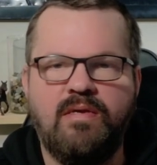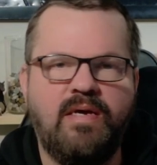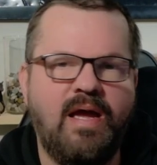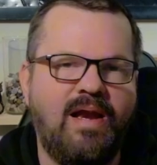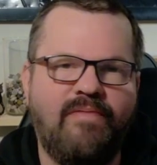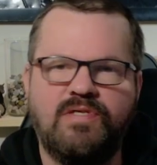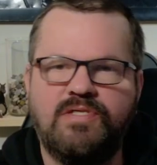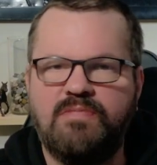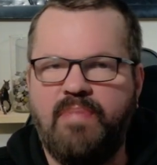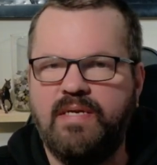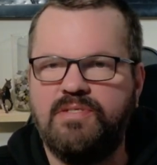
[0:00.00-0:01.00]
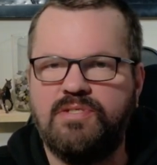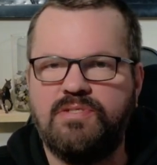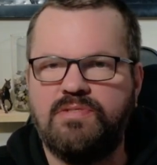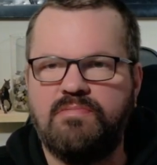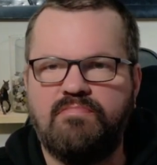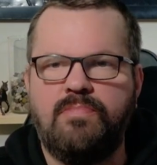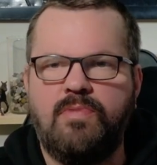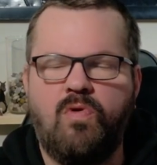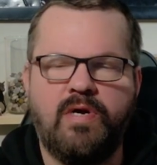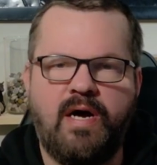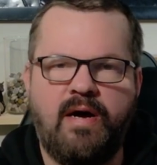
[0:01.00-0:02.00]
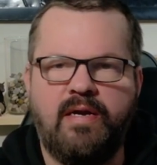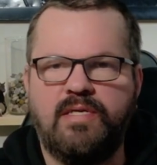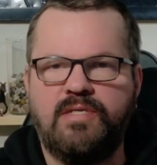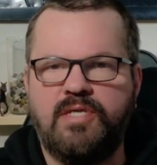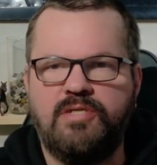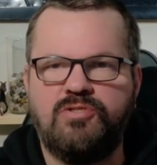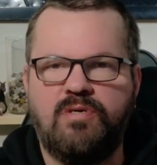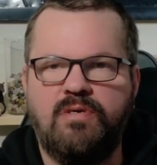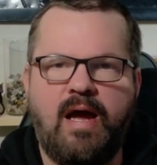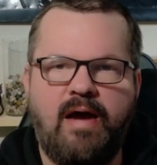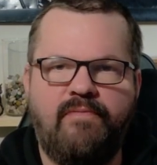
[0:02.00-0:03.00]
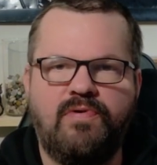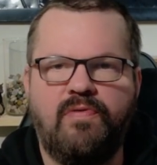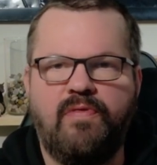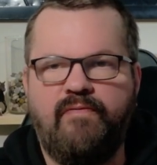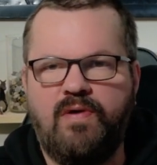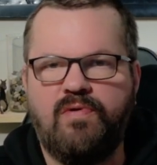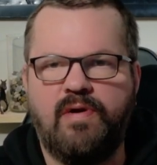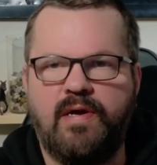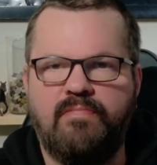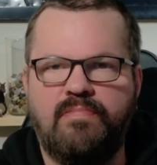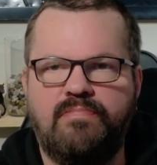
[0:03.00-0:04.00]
You can't have a space or dot, et cetera after the folder name.